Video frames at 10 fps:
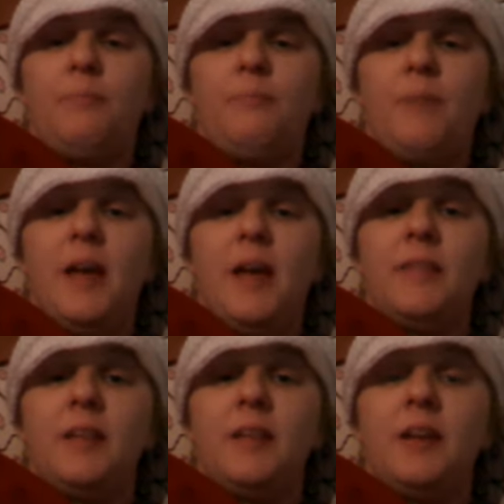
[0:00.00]

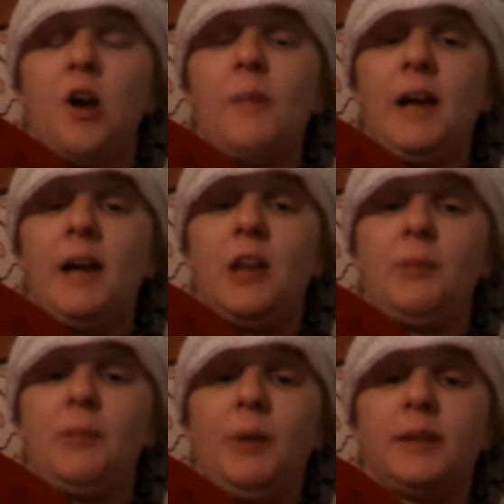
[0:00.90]
and in all my other
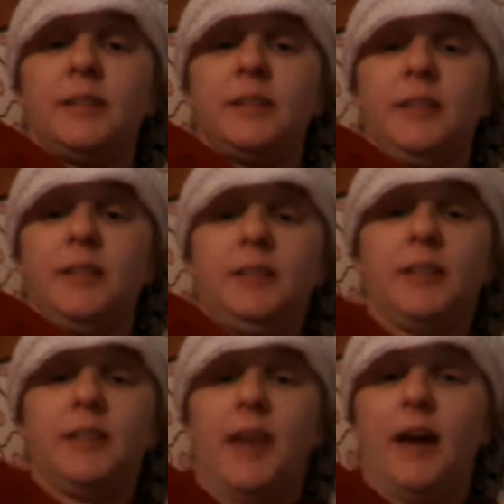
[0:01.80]
pregnancies,
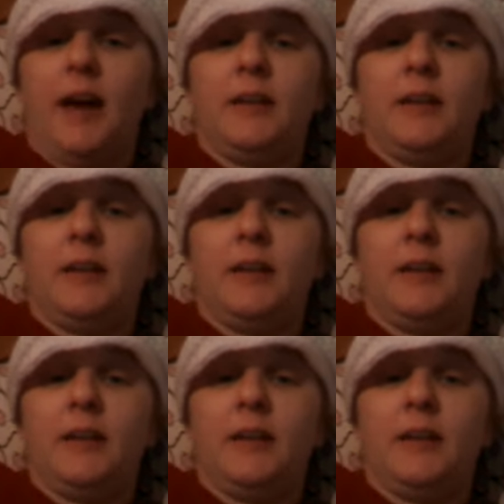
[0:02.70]
that